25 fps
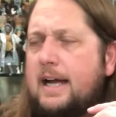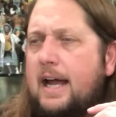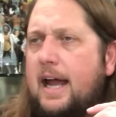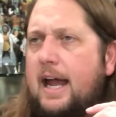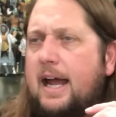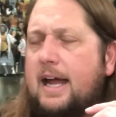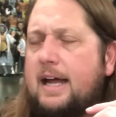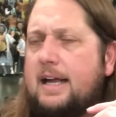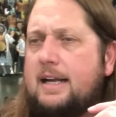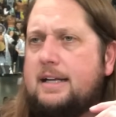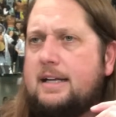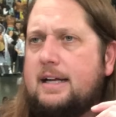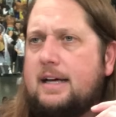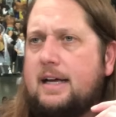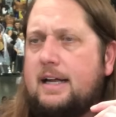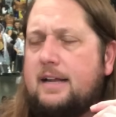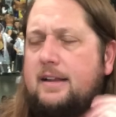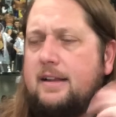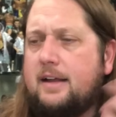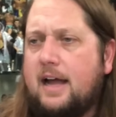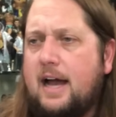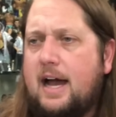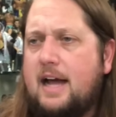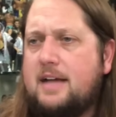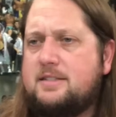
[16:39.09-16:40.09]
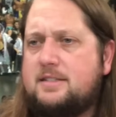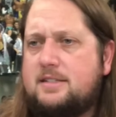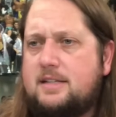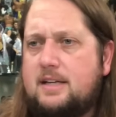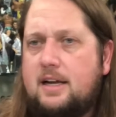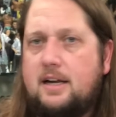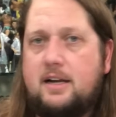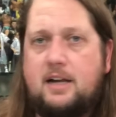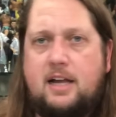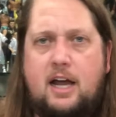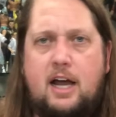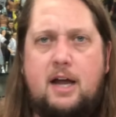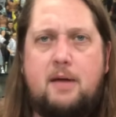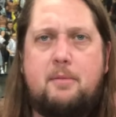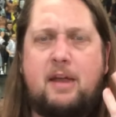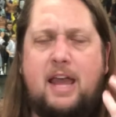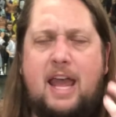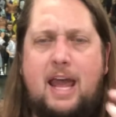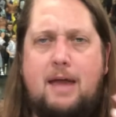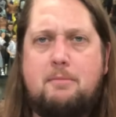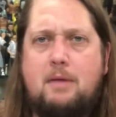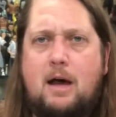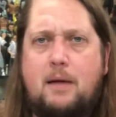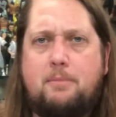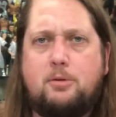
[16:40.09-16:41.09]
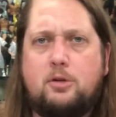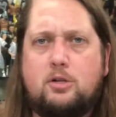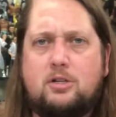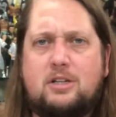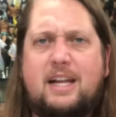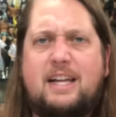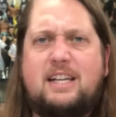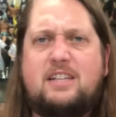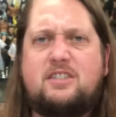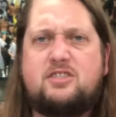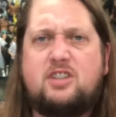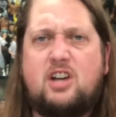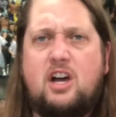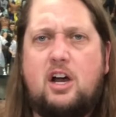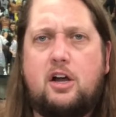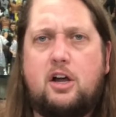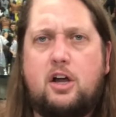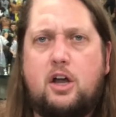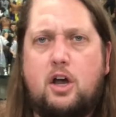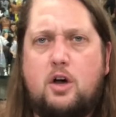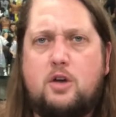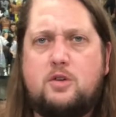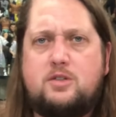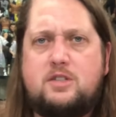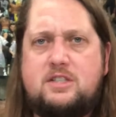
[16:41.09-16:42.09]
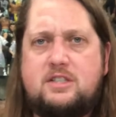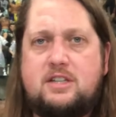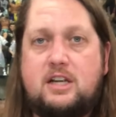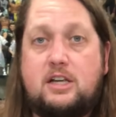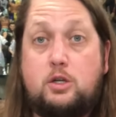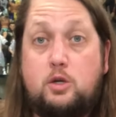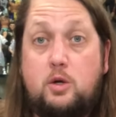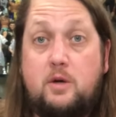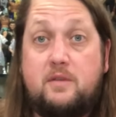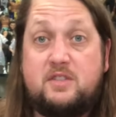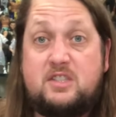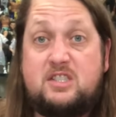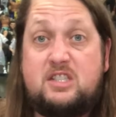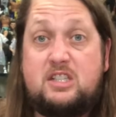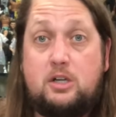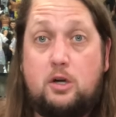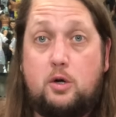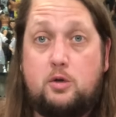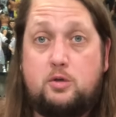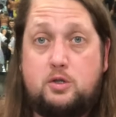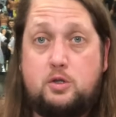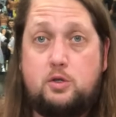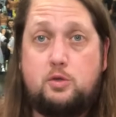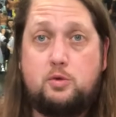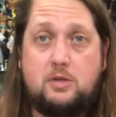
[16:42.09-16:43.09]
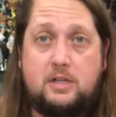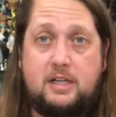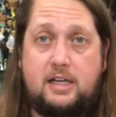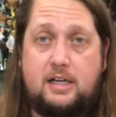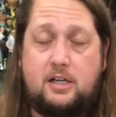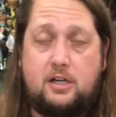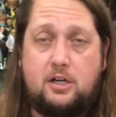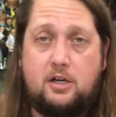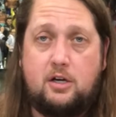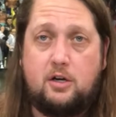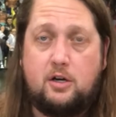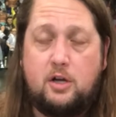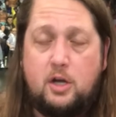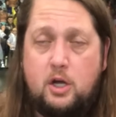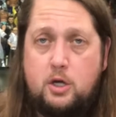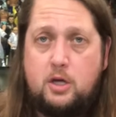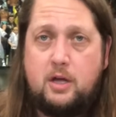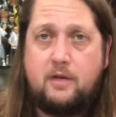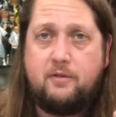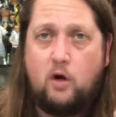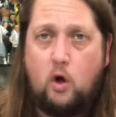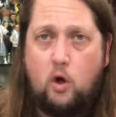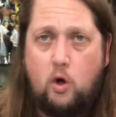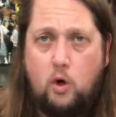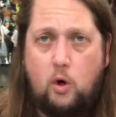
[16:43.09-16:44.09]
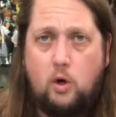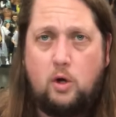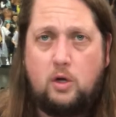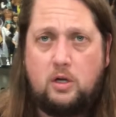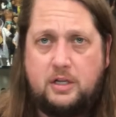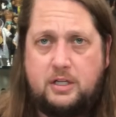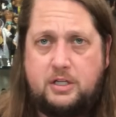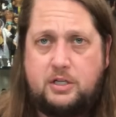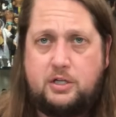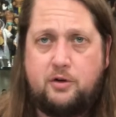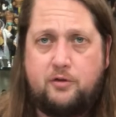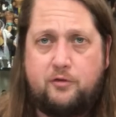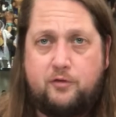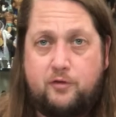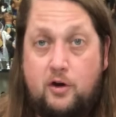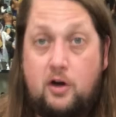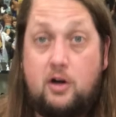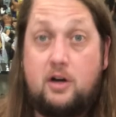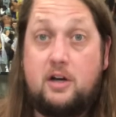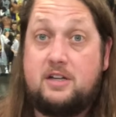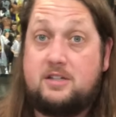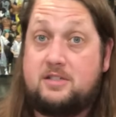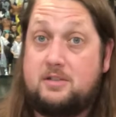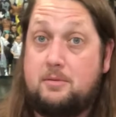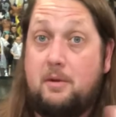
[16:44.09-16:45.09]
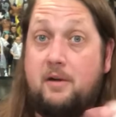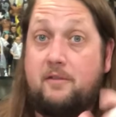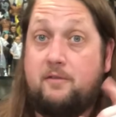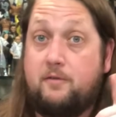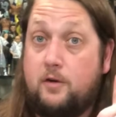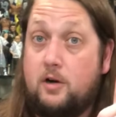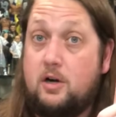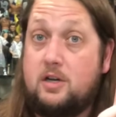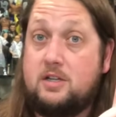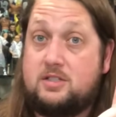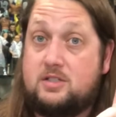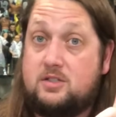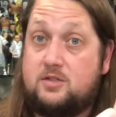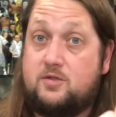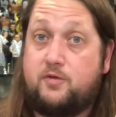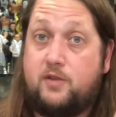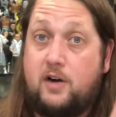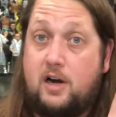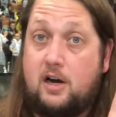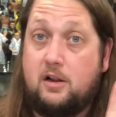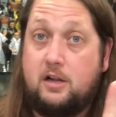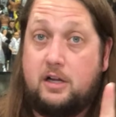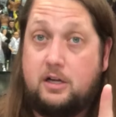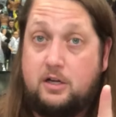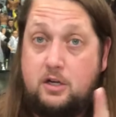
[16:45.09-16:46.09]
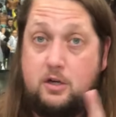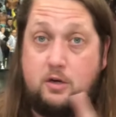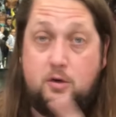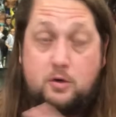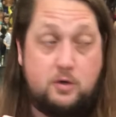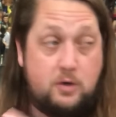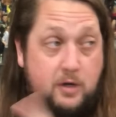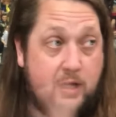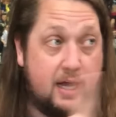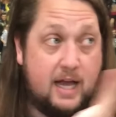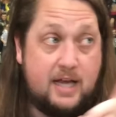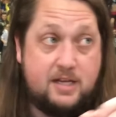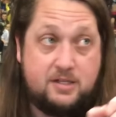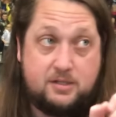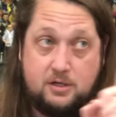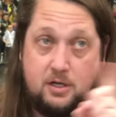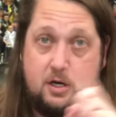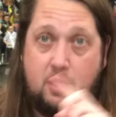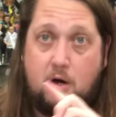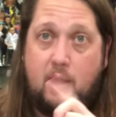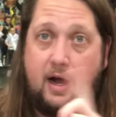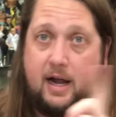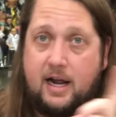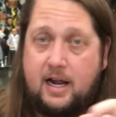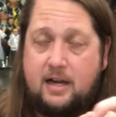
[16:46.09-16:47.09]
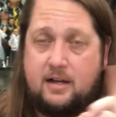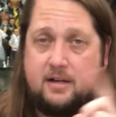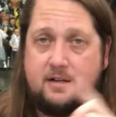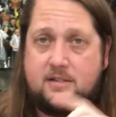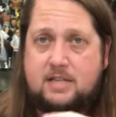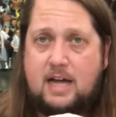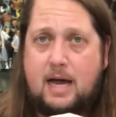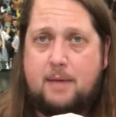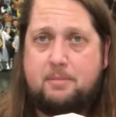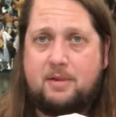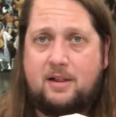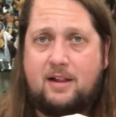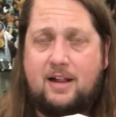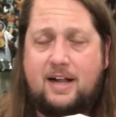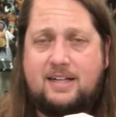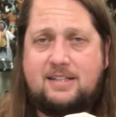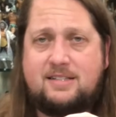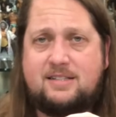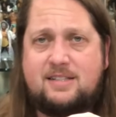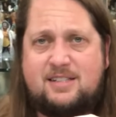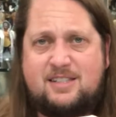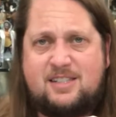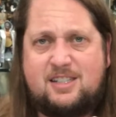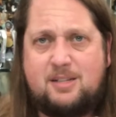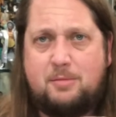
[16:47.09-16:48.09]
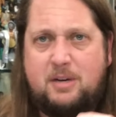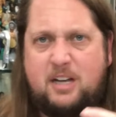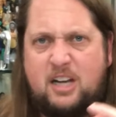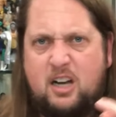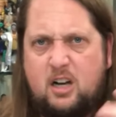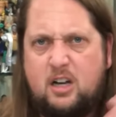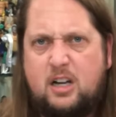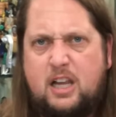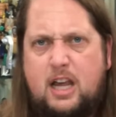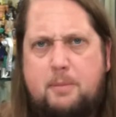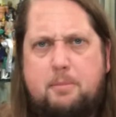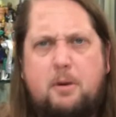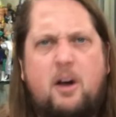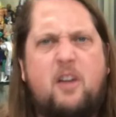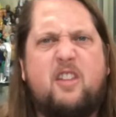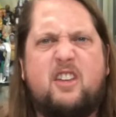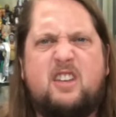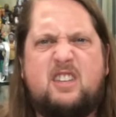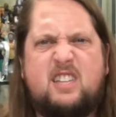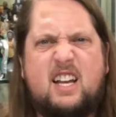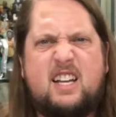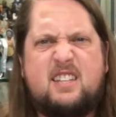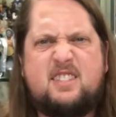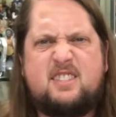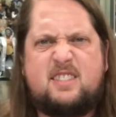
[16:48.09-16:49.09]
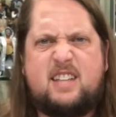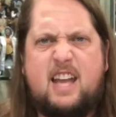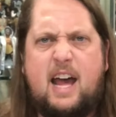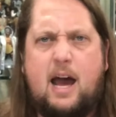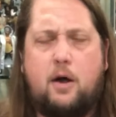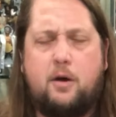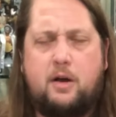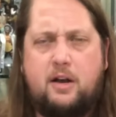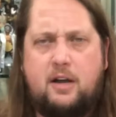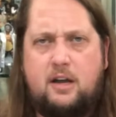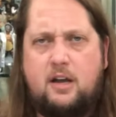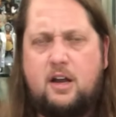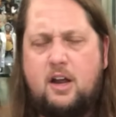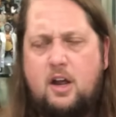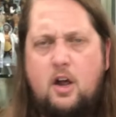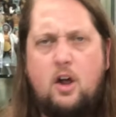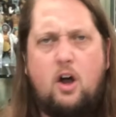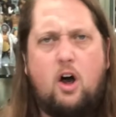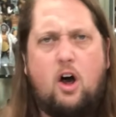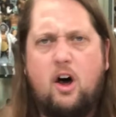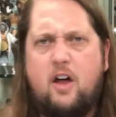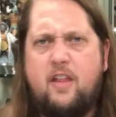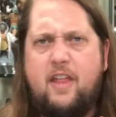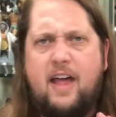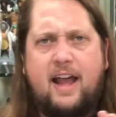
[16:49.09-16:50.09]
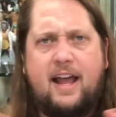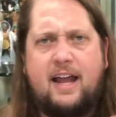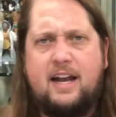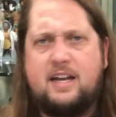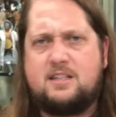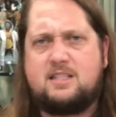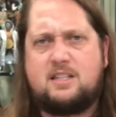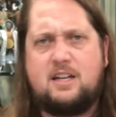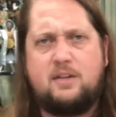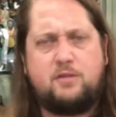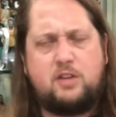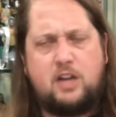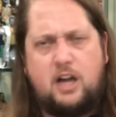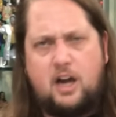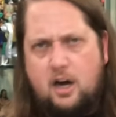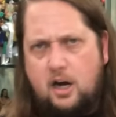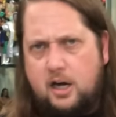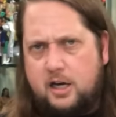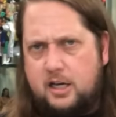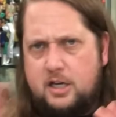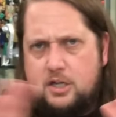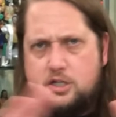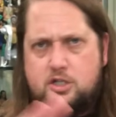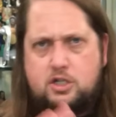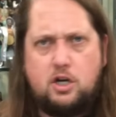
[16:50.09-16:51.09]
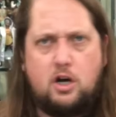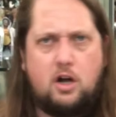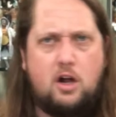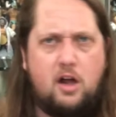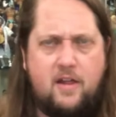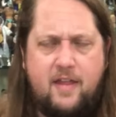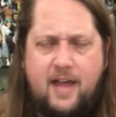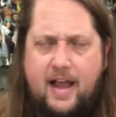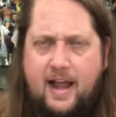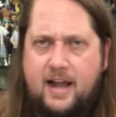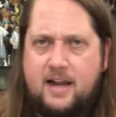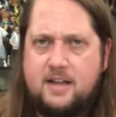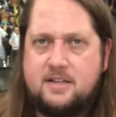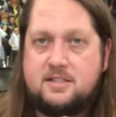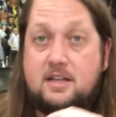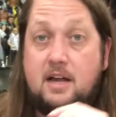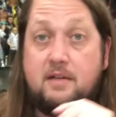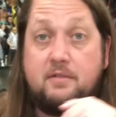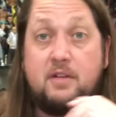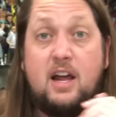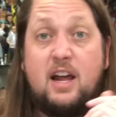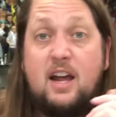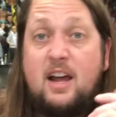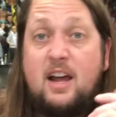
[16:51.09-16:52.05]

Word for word: And uh, the guy said, came up, looked like he saw a ghost. He's like, you have a C O two leak. You're, you have a hole in your furnace. And my furnace is fairly new. You guys know I got a top-of-the-line system in here to keep all the dust out and all that kind of stuff, the air conditioner, all that kind of stuff.